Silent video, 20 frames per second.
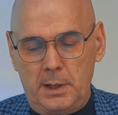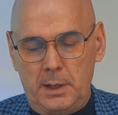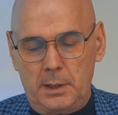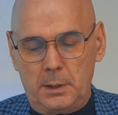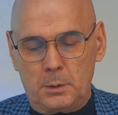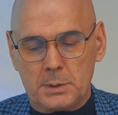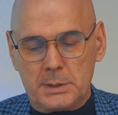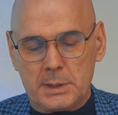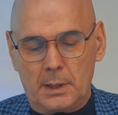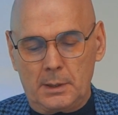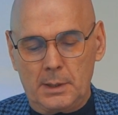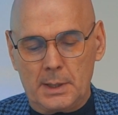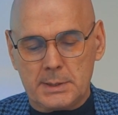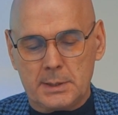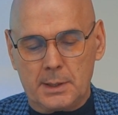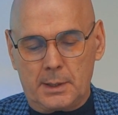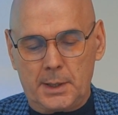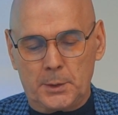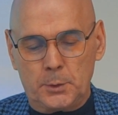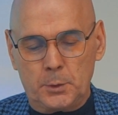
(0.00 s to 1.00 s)
and
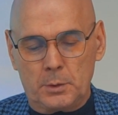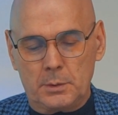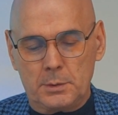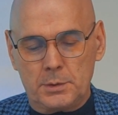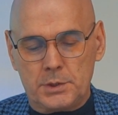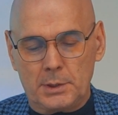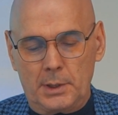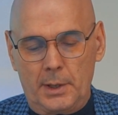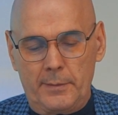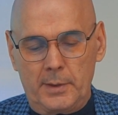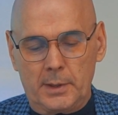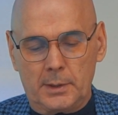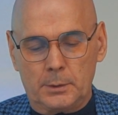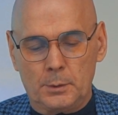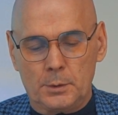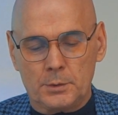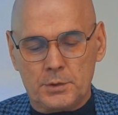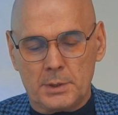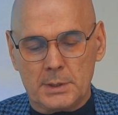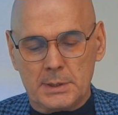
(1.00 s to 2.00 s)
opposes the modern new
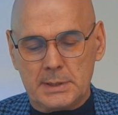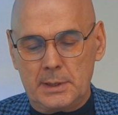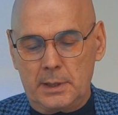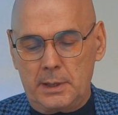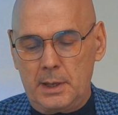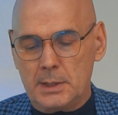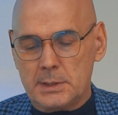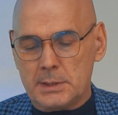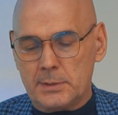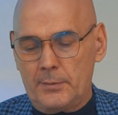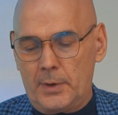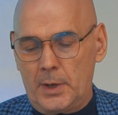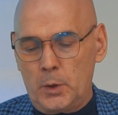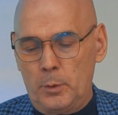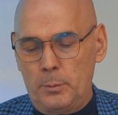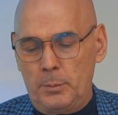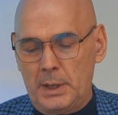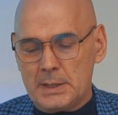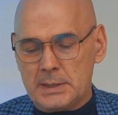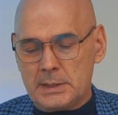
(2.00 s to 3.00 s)
ecological
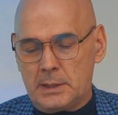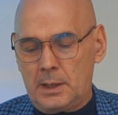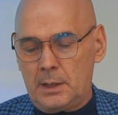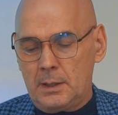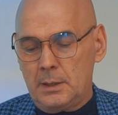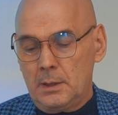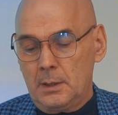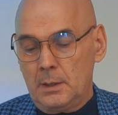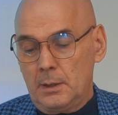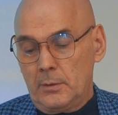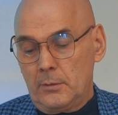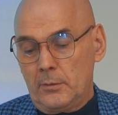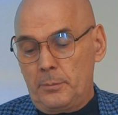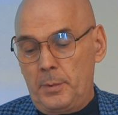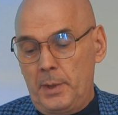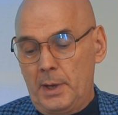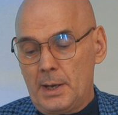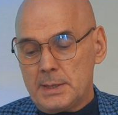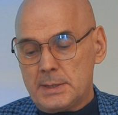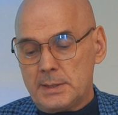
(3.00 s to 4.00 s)
worldview,
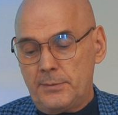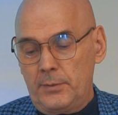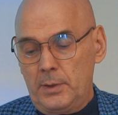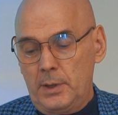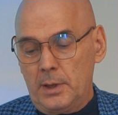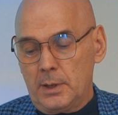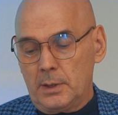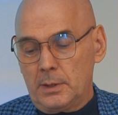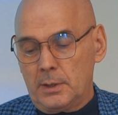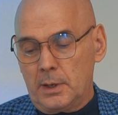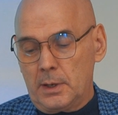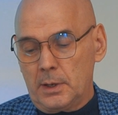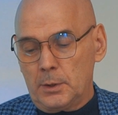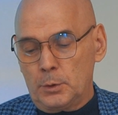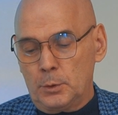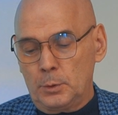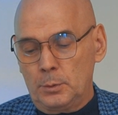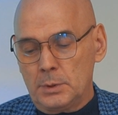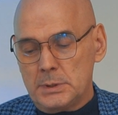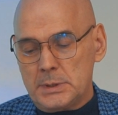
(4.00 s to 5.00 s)
according to which a
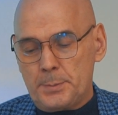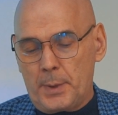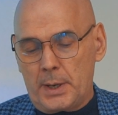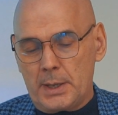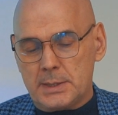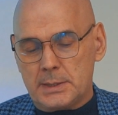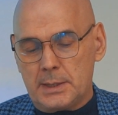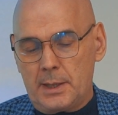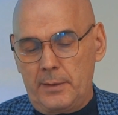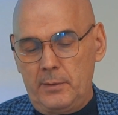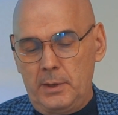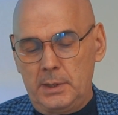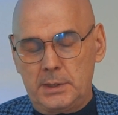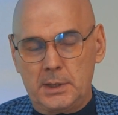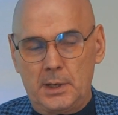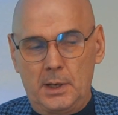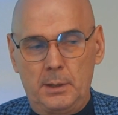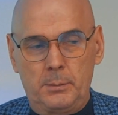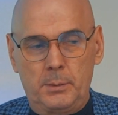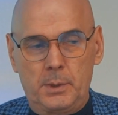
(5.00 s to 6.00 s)
person should
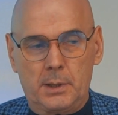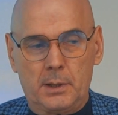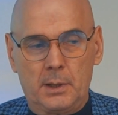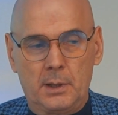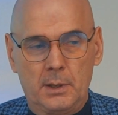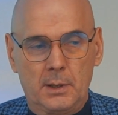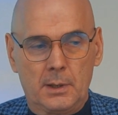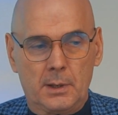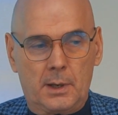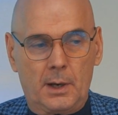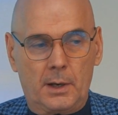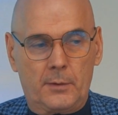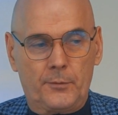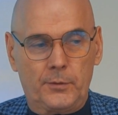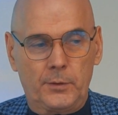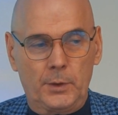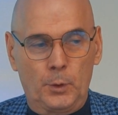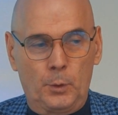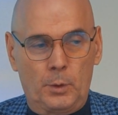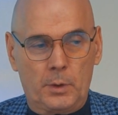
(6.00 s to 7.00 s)
take his place in the
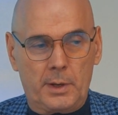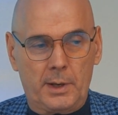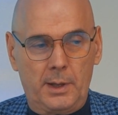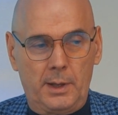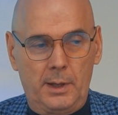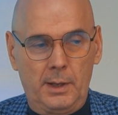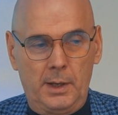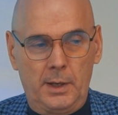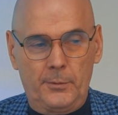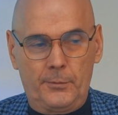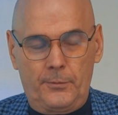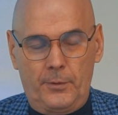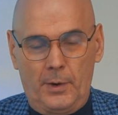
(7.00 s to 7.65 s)
biosphere,